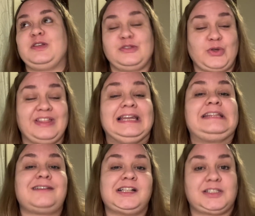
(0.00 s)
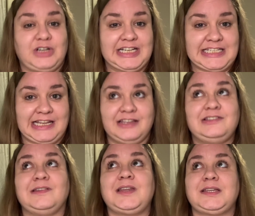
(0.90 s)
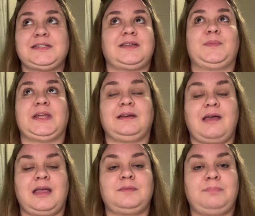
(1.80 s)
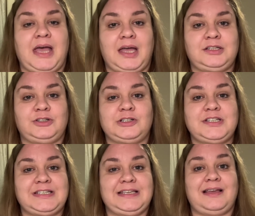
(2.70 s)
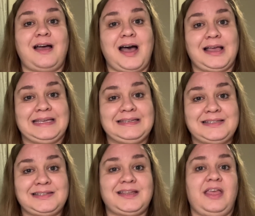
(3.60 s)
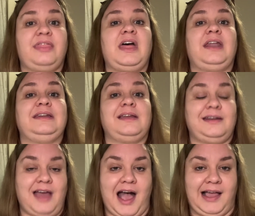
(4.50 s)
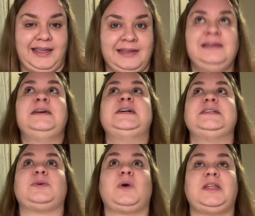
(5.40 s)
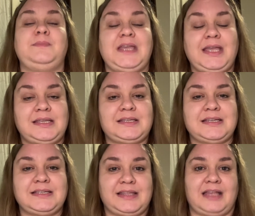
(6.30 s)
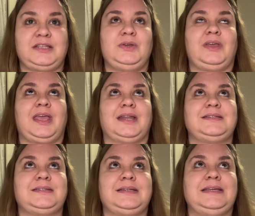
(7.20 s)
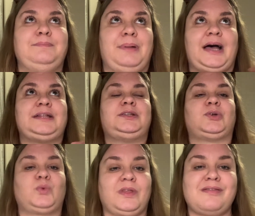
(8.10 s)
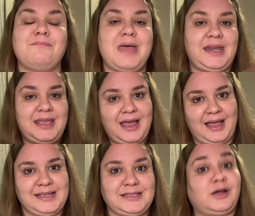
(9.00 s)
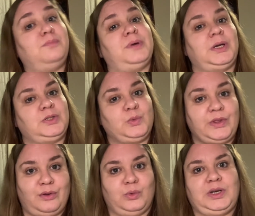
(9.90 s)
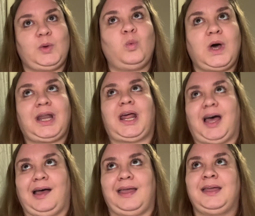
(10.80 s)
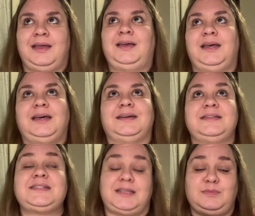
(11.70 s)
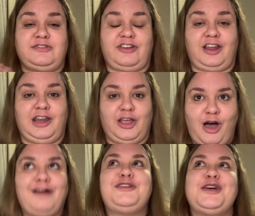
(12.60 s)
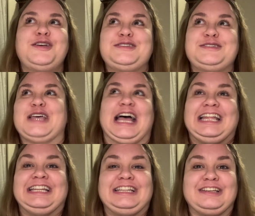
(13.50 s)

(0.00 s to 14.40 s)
So the literal translation is something like better see eyes than an eye. So what it means is that you can see better with many eyes compared to with only one eye. This seems fairly obvious, and